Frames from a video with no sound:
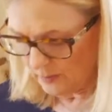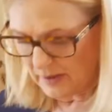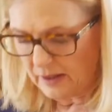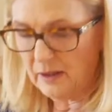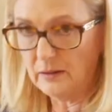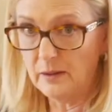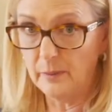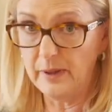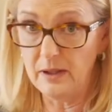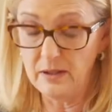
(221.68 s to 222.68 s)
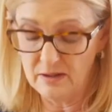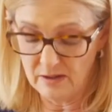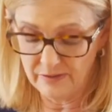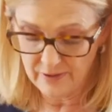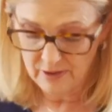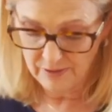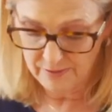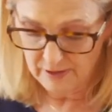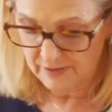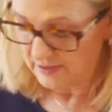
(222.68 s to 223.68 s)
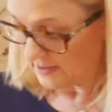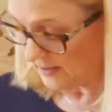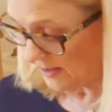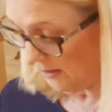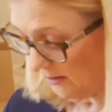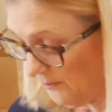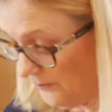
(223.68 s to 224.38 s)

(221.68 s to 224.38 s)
will make it a little bit easier for you to thread this needle.